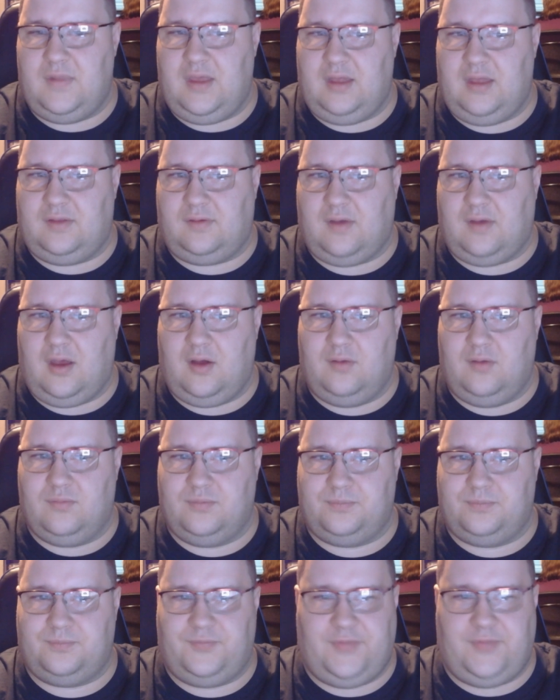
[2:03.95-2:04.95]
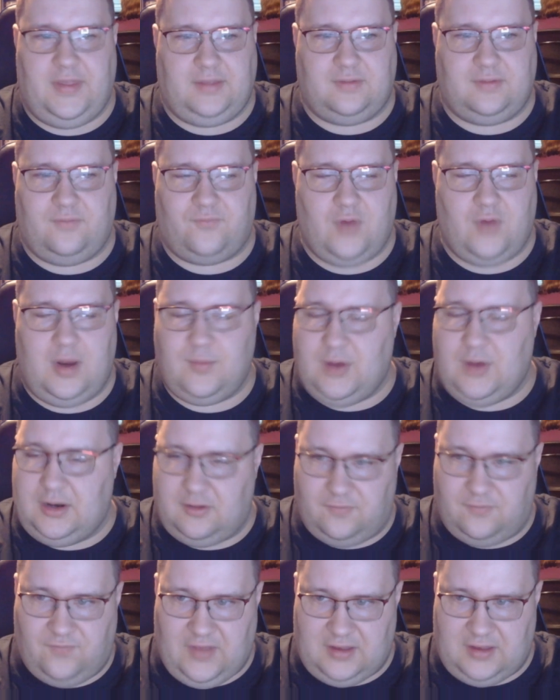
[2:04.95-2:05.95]
It's got like the frame
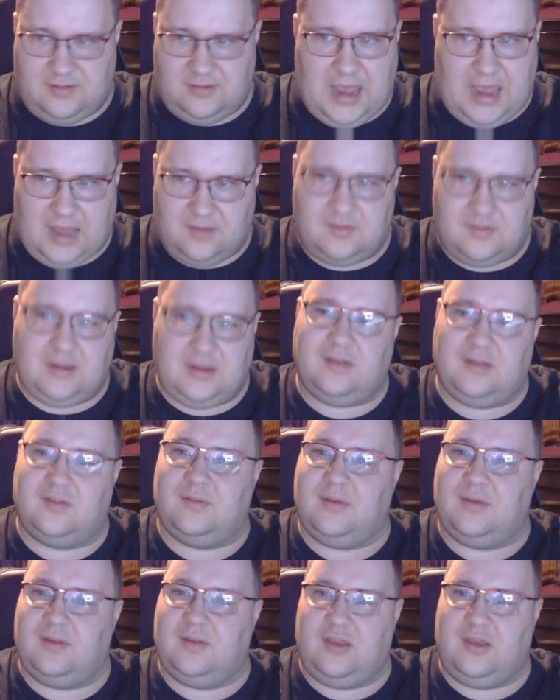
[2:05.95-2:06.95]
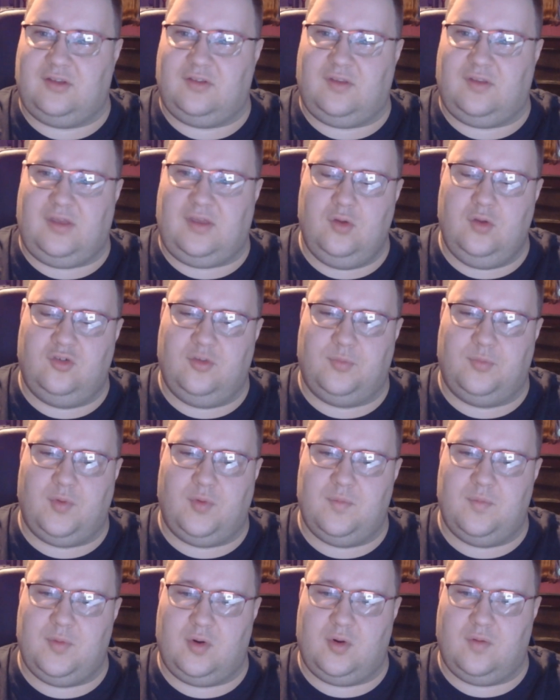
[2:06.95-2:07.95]
rate is fantastic. It's like just a huge
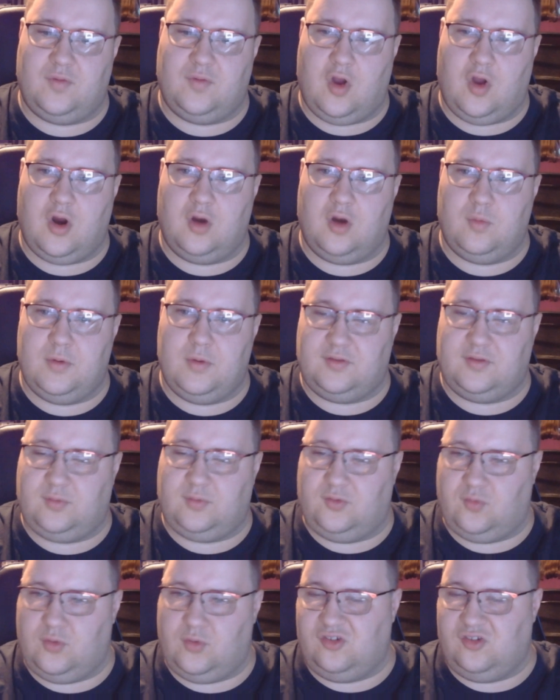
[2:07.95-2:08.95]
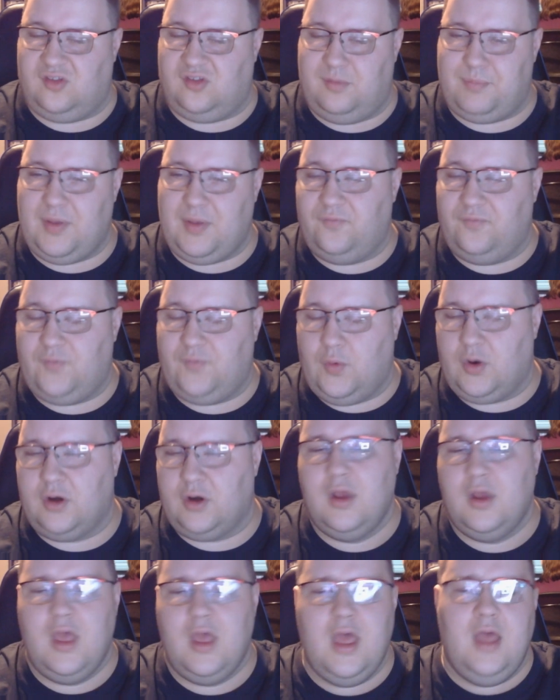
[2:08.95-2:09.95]
improvement over the hardware this was originally built for.